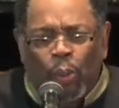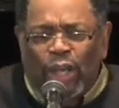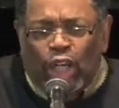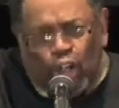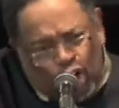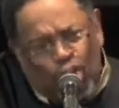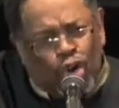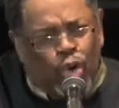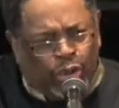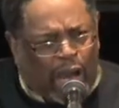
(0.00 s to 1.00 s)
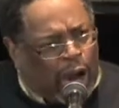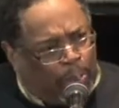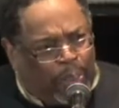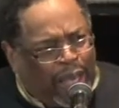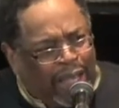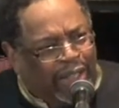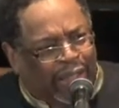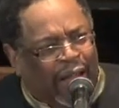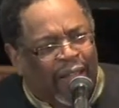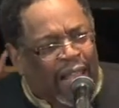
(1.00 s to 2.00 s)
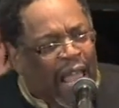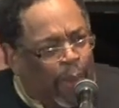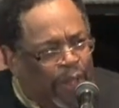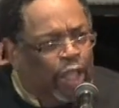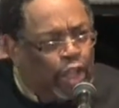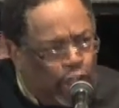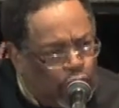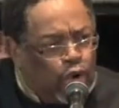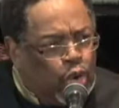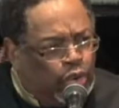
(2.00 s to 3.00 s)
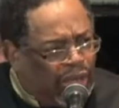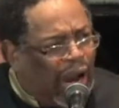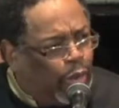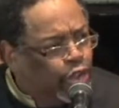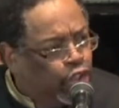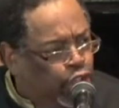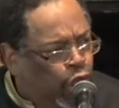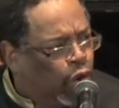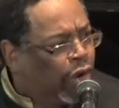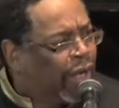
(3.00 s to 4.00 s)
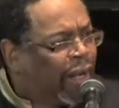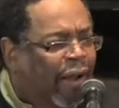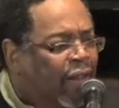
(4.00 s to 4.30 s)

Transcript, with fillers: where we lose our peace and we lose our joy.